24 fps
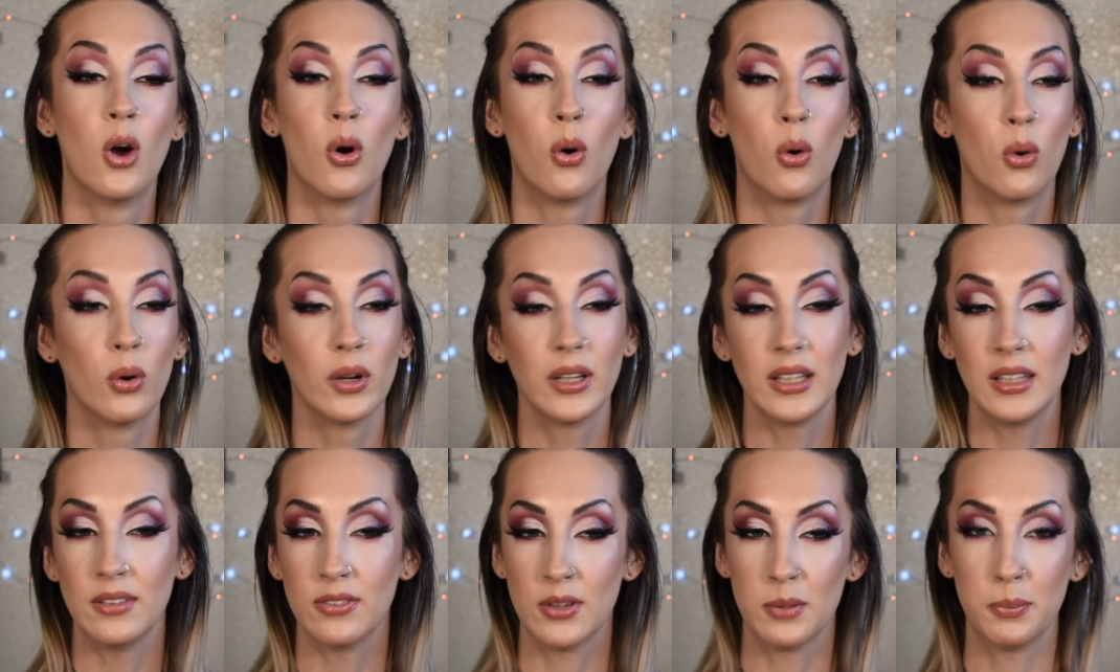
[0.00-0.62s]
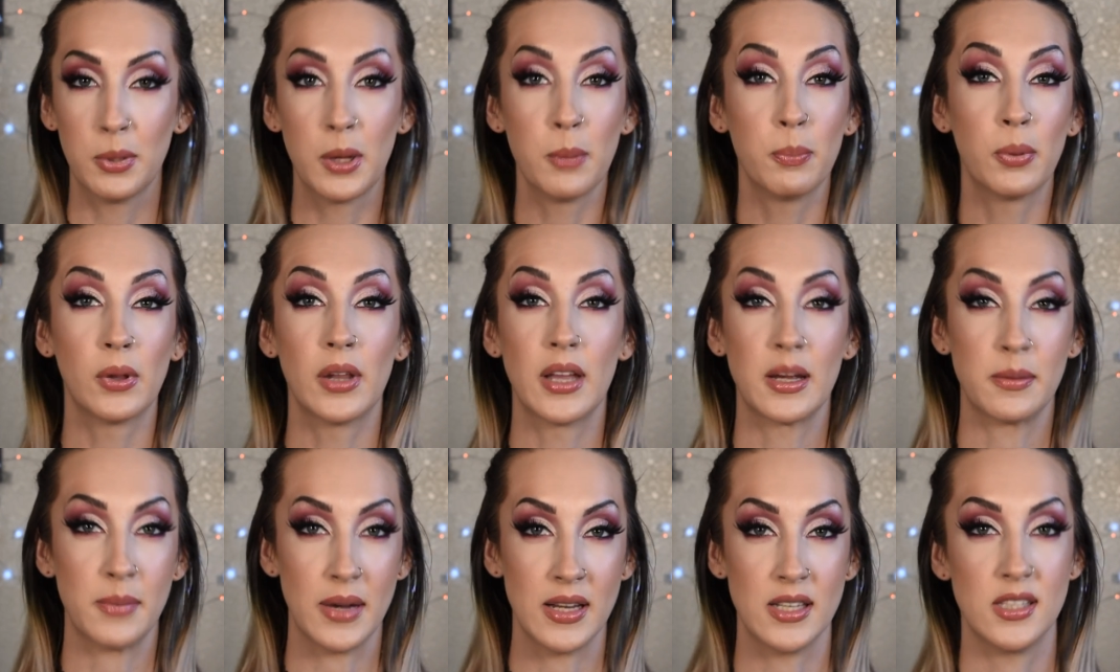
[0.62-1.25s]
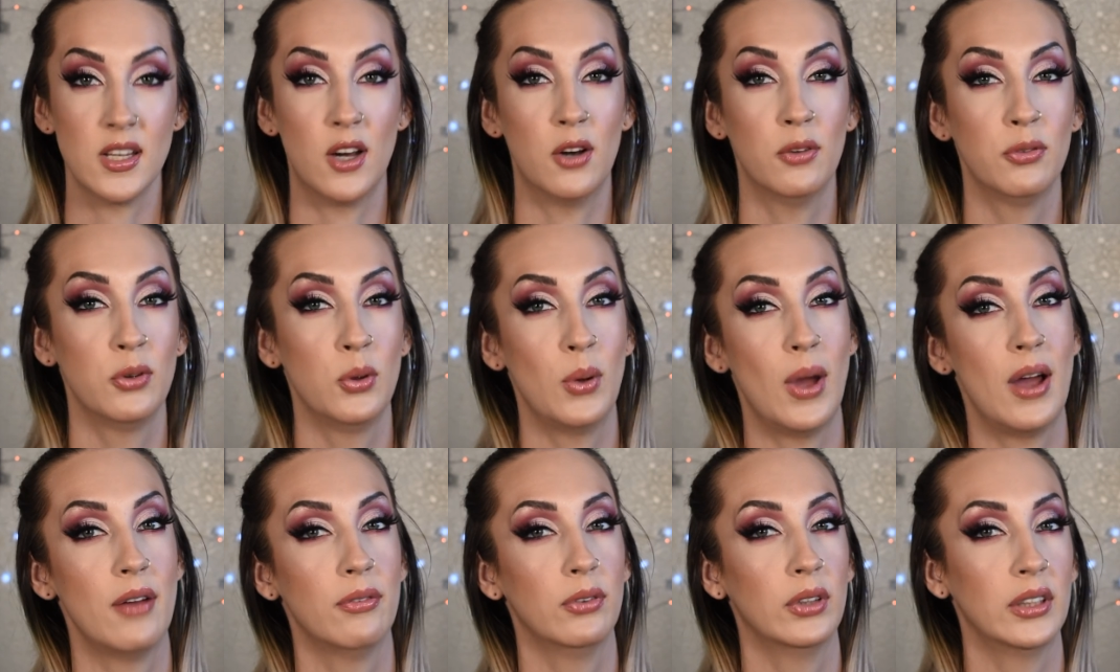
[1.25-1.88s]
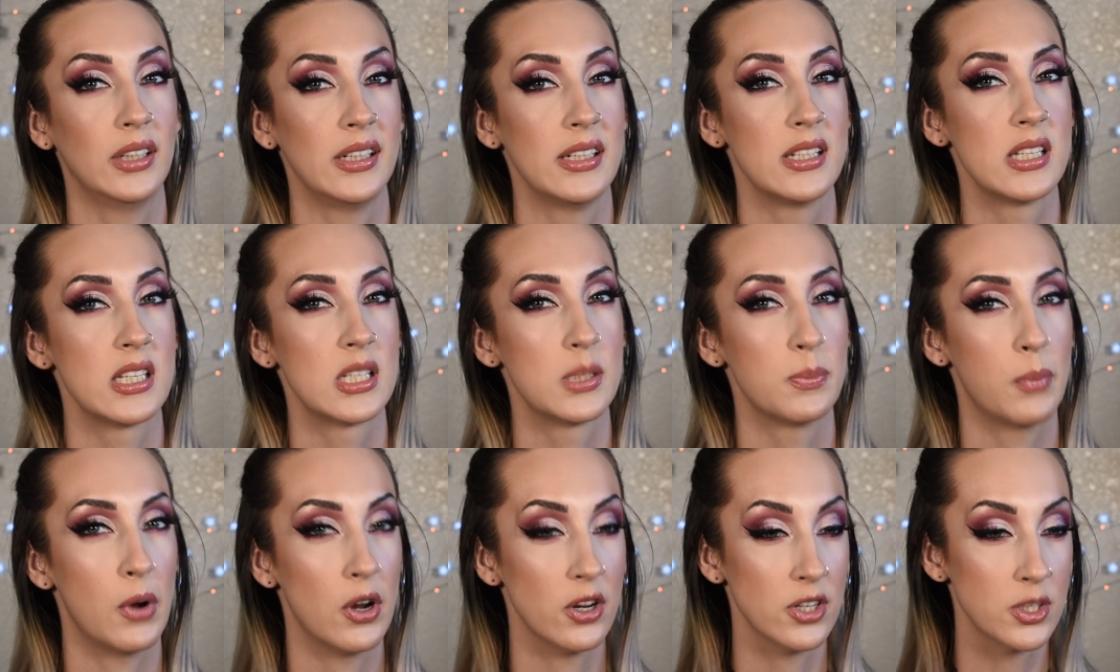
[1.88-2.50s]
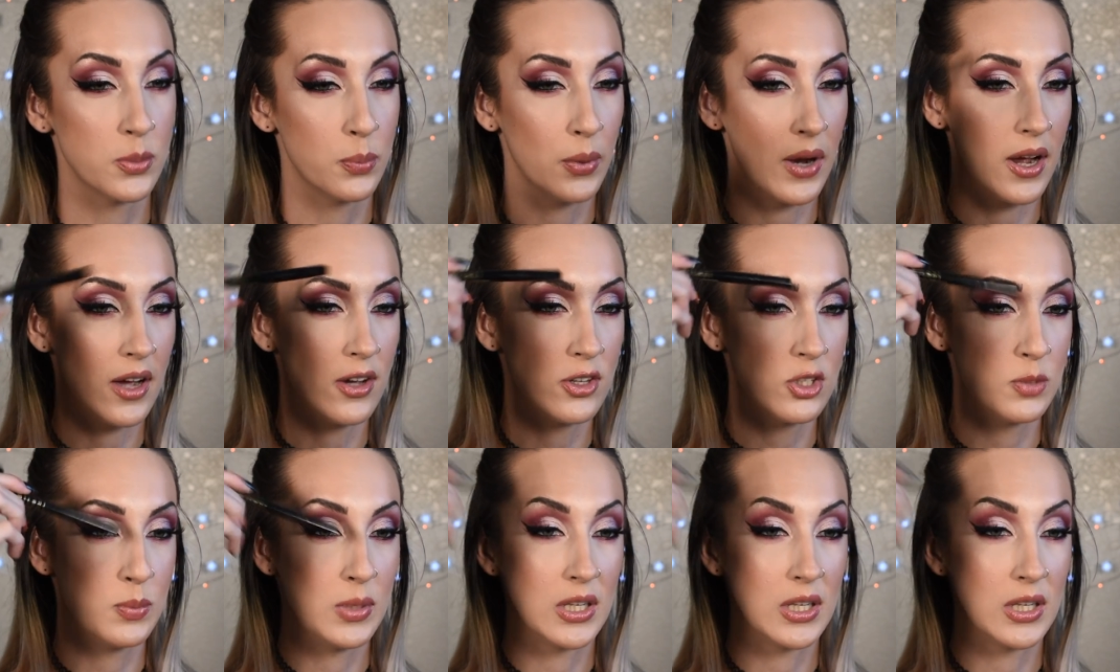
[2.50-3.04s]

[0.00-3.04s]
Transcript: or even people like myself who have really sparse brows